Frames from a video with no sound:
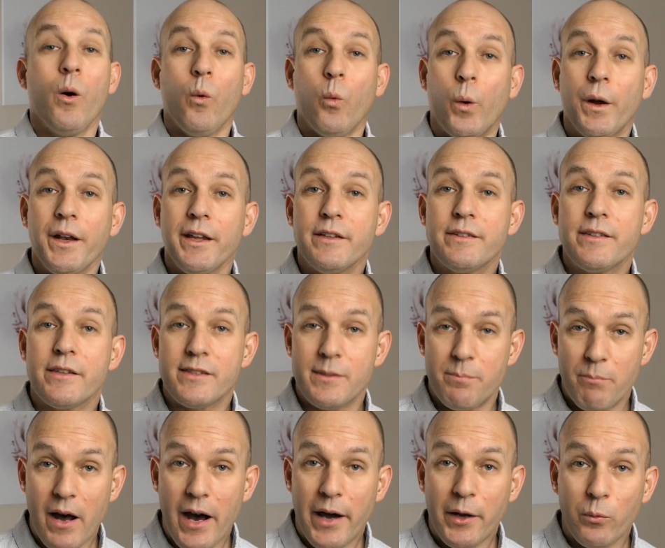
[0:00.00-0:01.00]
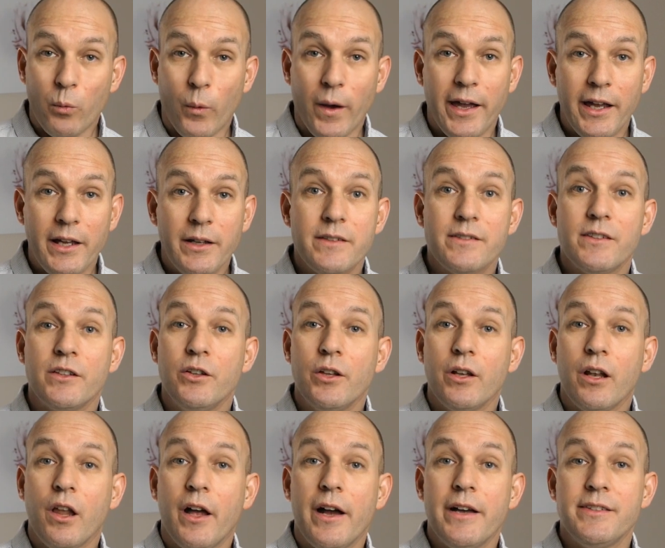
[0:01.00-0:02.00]
What is a smarter way is to
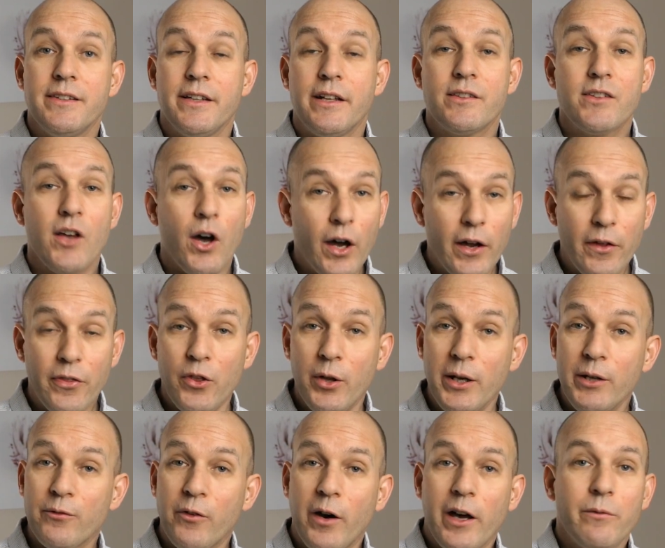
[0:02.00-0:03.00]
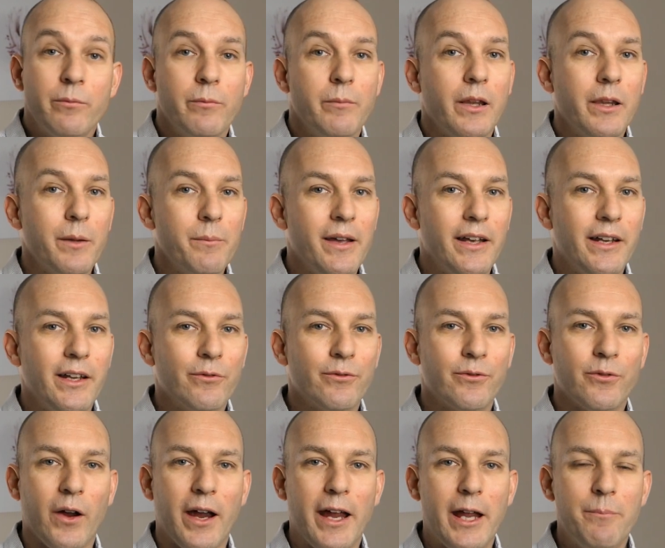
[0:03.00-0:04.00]
utilize the entire 35mm
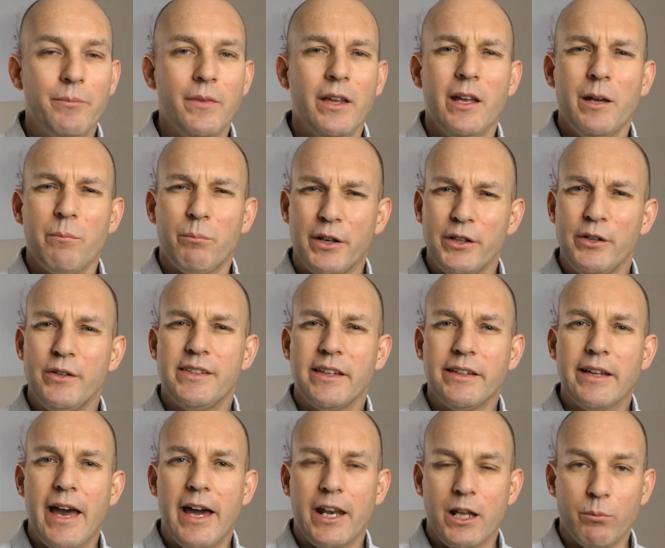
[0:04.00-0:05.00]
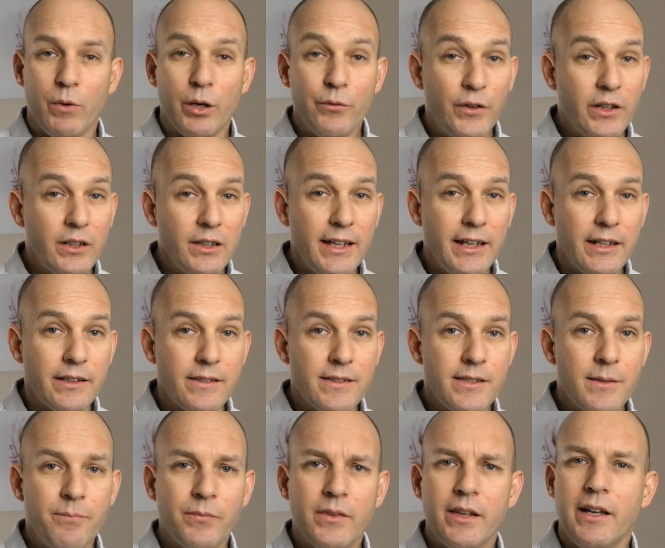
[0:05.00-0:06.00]
frame by using an anamorphic
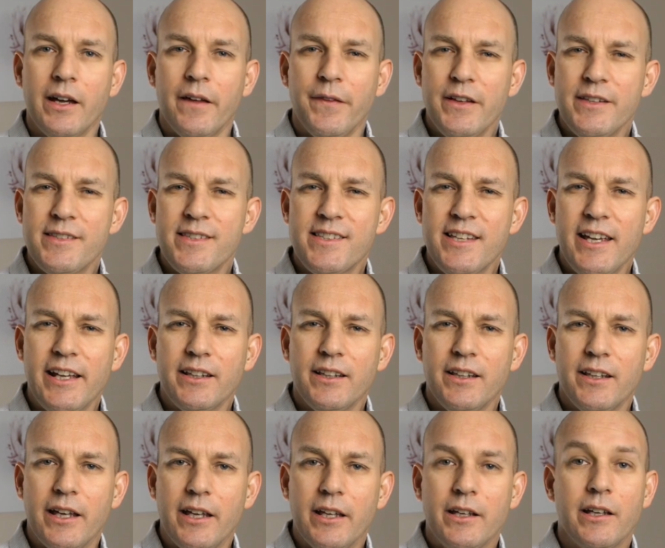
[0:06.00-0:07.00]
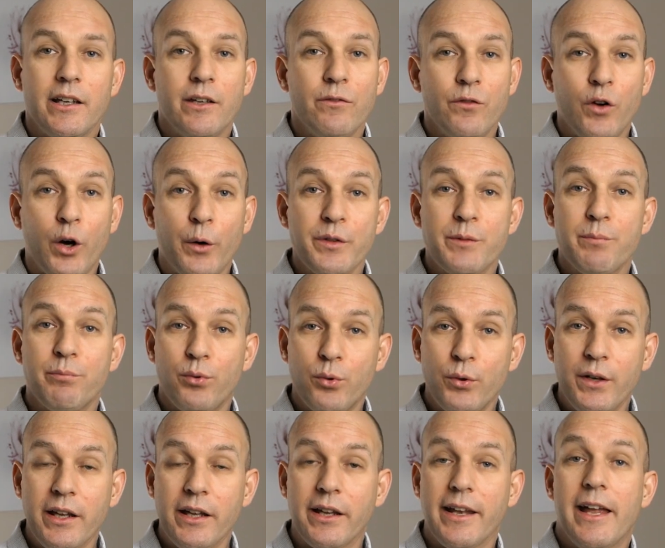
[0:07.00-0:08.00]
lens. This technique involves
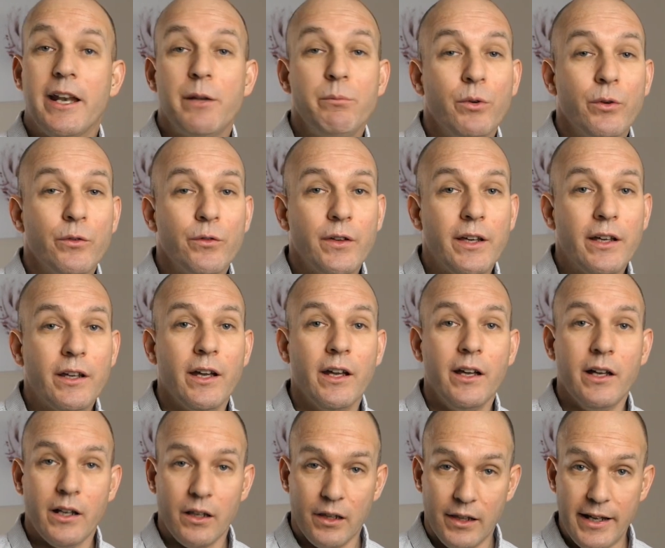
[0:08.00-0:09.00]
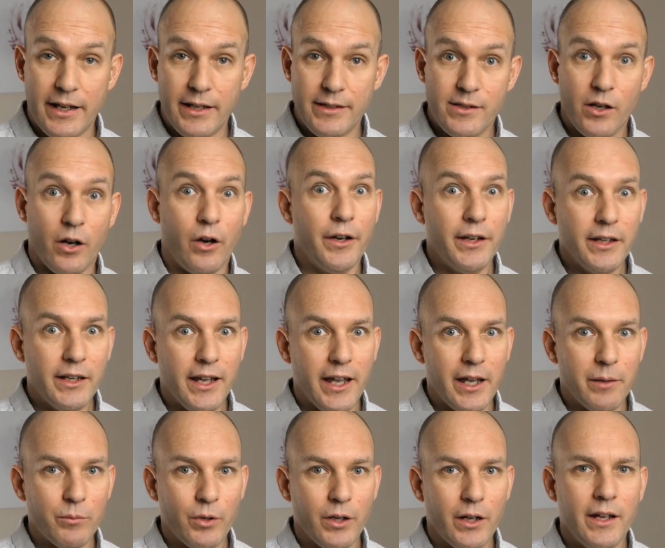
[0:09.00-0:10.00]
putting an anamorphic lens on a
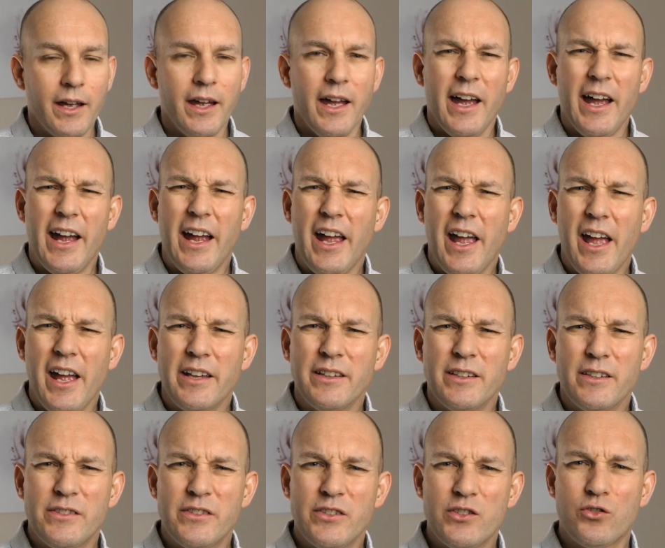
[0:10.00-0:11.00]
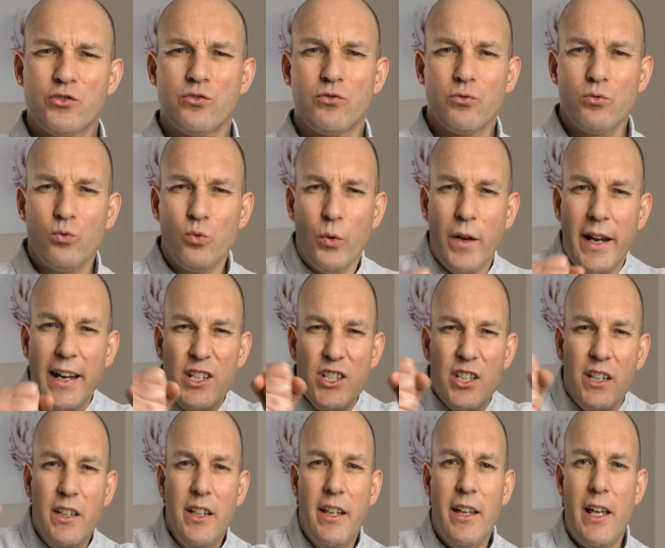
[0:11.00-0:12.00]
camera and
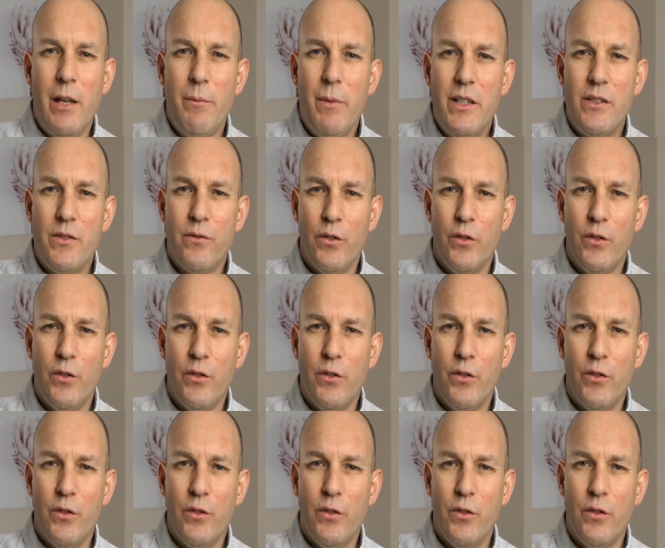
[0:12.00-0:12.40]
stretching the image